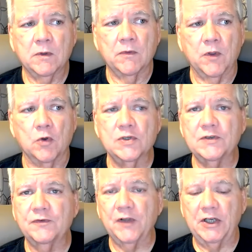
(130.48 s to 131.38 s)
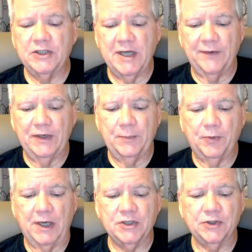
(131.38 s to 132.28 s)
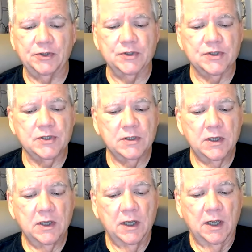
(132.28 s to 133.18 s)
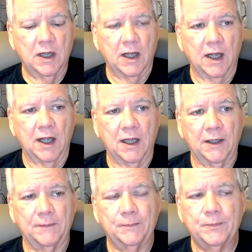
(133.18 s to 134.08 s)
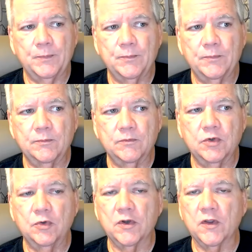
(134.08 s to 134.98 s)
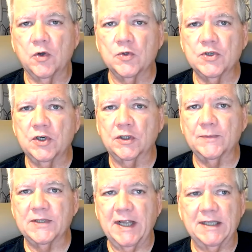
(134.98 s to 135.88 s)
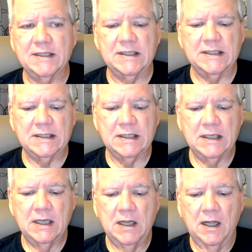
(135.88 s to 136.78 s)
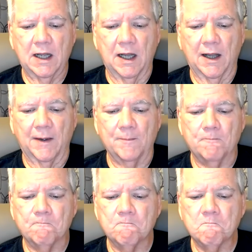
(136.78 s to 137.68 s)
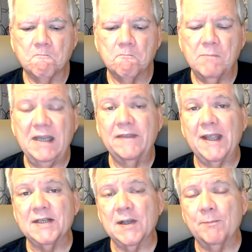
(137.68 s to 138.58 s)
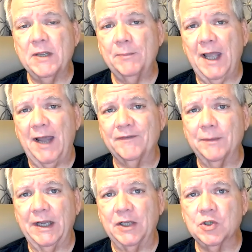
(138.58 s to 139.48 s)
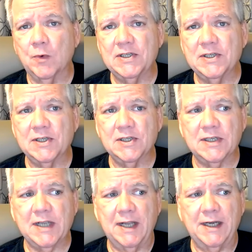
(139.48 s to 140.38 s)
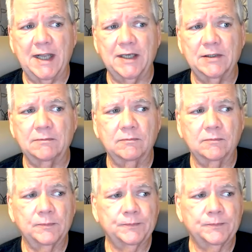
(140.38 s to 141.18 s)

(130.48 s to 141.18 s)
those inflationary pressures due to those circumstances mean that some people have to make choices, and